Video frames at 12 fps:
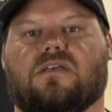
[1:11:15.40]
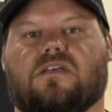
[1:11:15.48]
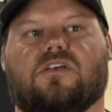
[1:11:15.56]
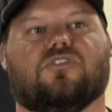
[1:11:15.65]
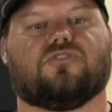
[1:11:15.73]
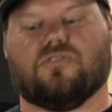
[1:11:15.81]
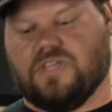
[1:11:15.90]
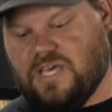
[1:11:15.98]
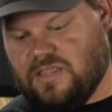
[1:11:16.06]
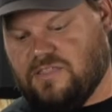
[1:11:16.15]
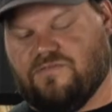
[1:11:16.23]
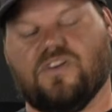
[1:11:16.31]
So that
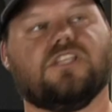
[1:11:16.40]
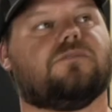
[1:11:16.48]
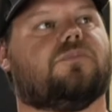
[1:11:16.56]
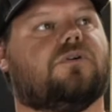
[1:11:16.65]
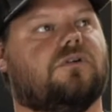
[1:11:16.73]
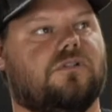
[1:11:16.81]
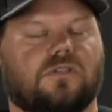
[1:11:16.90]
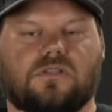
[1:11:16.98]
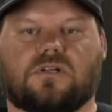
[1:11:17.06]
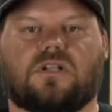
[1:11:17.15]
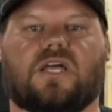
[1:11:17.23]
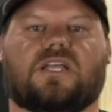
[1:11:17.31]
the visible
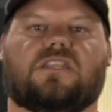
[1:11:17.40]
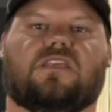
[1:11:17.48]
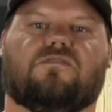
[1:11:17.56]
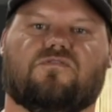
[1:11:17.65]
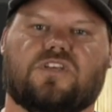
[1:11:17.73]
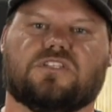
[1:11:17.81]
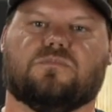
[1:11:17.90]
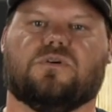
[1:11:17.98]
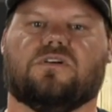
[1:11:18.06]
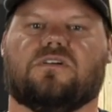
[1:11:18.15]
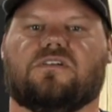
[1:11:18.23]
looked like the invisible.